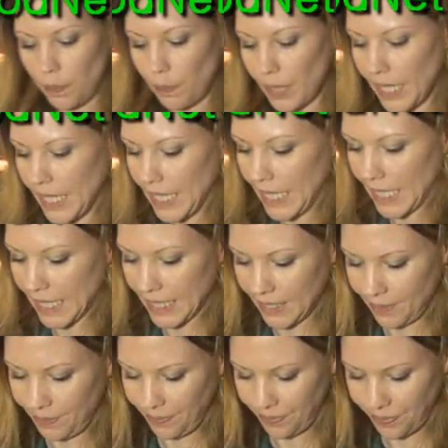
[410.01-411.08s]
blend.
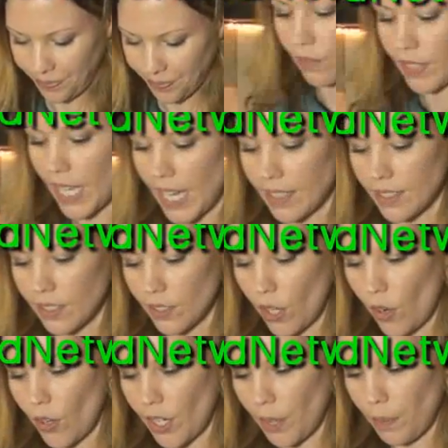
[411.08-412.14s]
The flax is
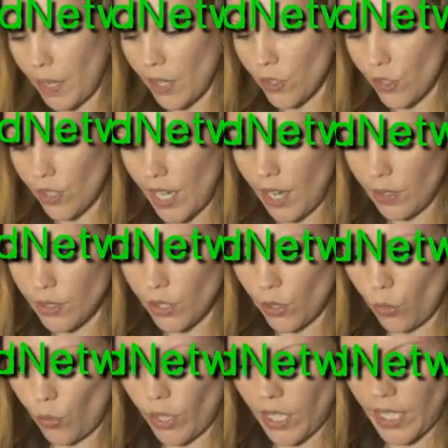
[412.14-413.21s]
already measured out to
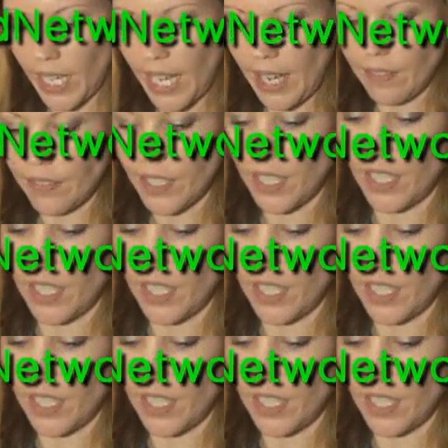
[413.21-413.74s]
the 1.5